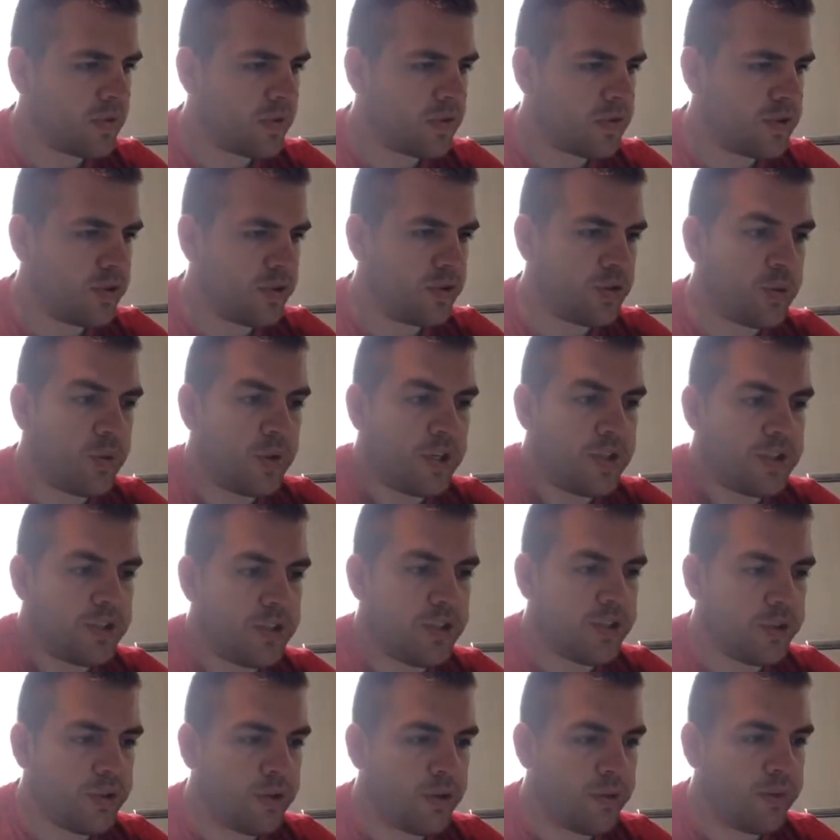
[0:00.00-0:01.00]
So
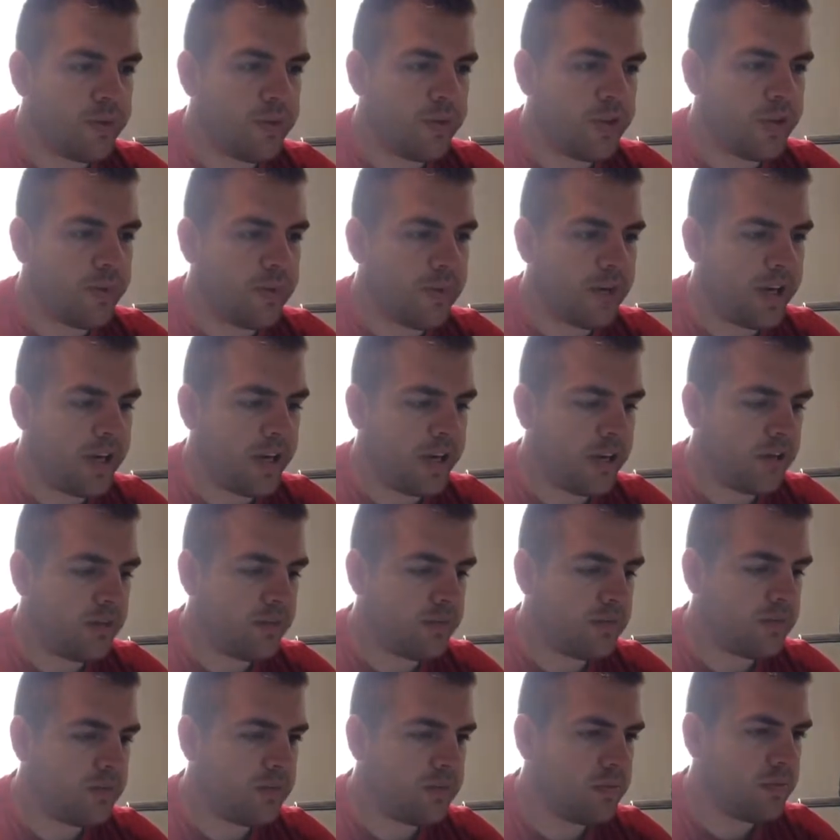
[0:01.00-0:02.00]
22-year-old female
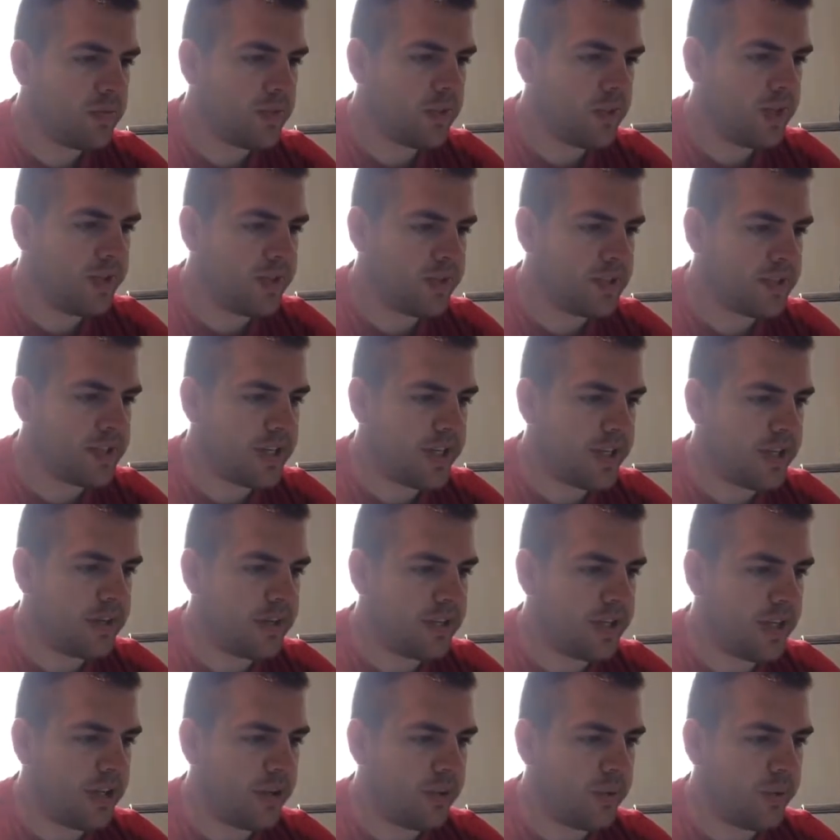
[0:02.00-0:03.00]
in the state of
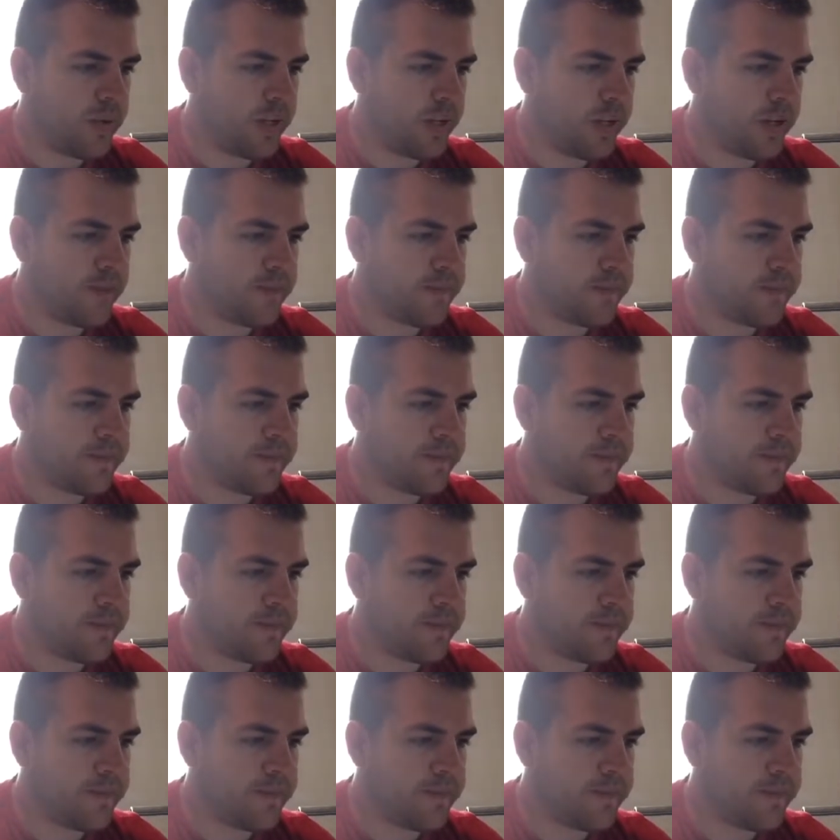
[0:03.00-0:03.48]
Delaware.